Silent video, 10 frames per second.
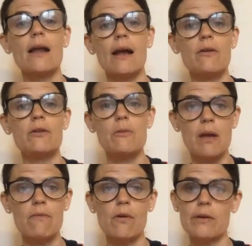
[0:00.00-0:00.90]
I know your
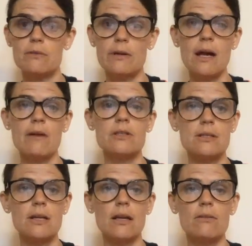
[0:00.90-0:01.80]
main focus right now is
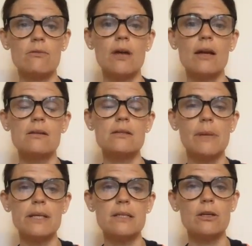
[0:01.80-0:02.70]
just getting through the end of the
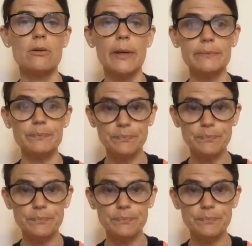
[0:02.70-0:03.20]
semester, but